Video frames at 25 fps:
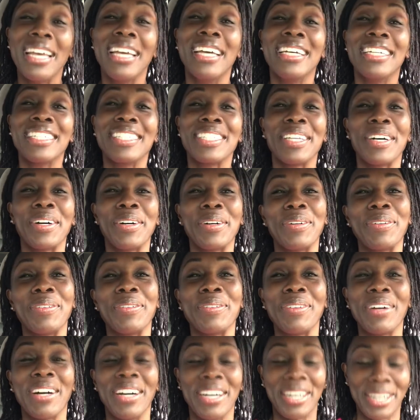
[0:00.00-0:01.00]

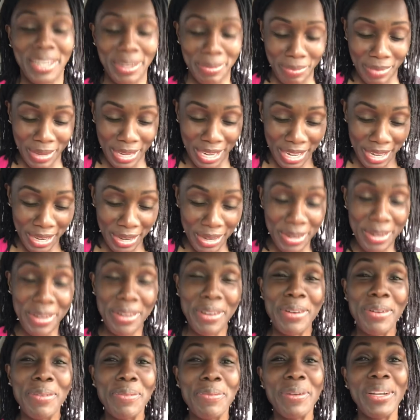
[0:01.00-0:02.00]
So um, here
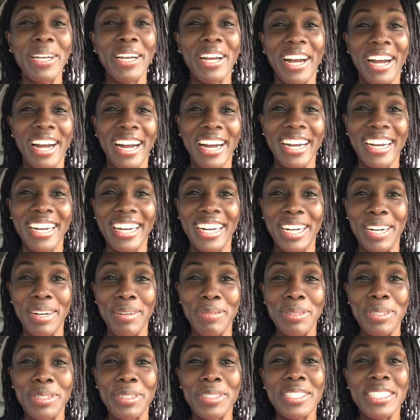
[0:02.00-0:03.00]
we are. Um,
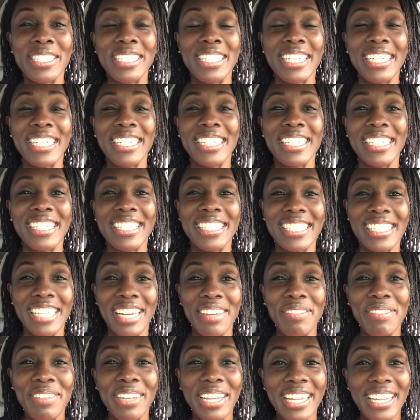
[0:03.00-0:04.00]
you'll see
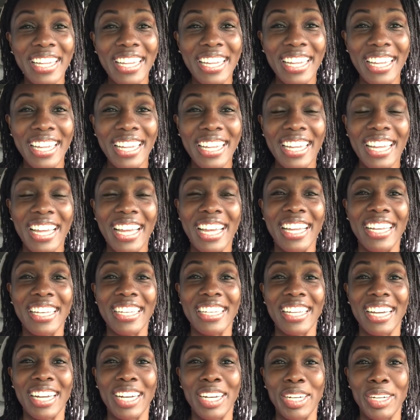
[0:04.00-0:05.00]
Chef Nikki,
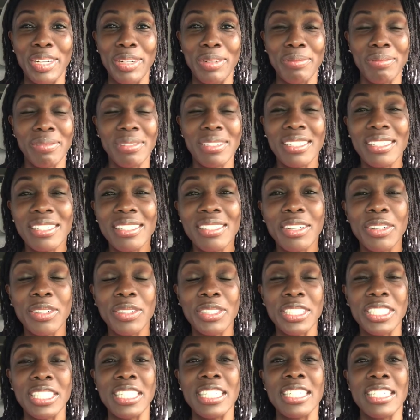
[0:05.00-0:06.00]
and uh, you know
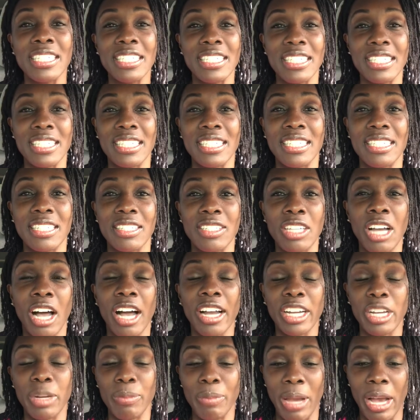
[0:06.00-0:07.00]
she, she
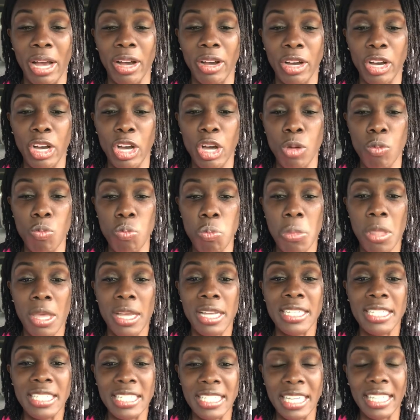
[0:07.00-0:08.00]
talking about um,
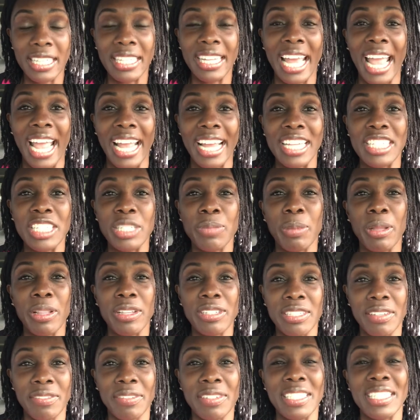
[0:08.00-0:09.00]
celiac and some other
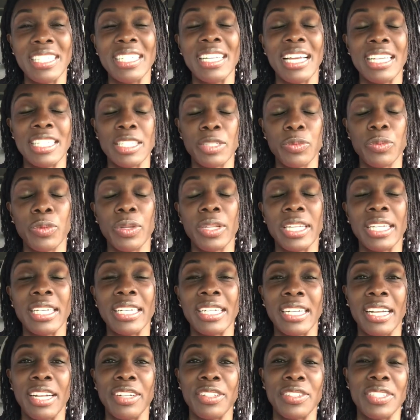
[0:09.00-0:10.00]
stuff because she has a really
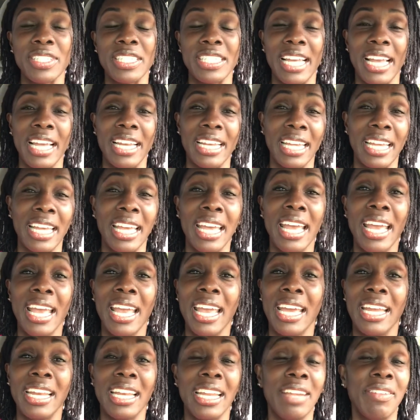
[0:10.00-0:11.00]
good understanding.
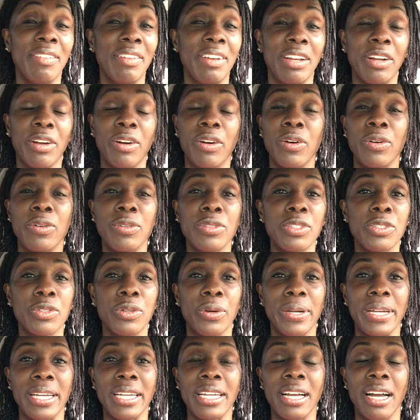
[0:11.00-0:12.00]
And even in her own
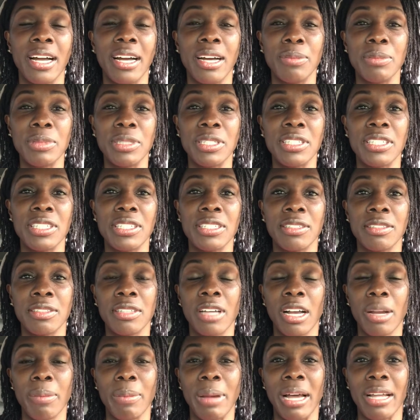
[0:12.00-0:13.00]
story, um, she'll
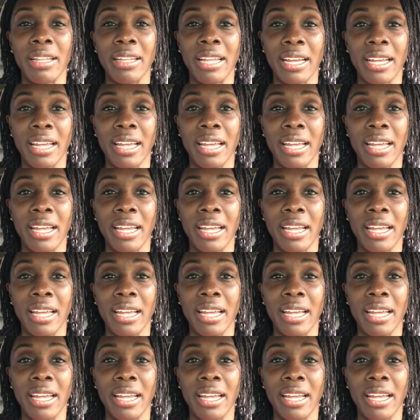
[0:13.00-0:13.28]
talk about like